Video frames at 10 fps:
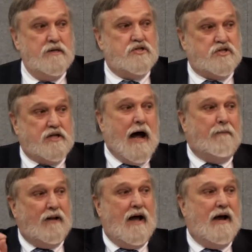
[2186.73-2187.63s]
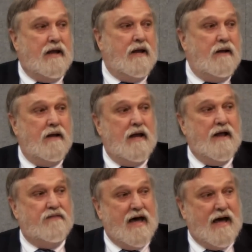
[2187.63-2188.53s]
Stop lying,
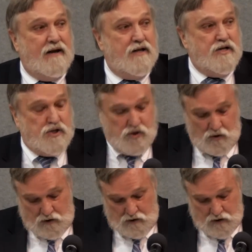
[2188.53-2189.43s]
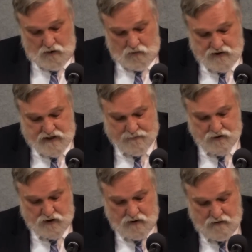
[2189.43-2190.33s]
and that is your
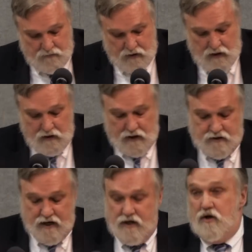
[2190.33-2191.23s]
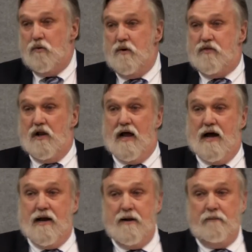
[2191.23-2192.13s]
reception. Continue with the
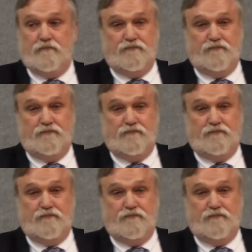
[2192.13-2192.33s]
lying.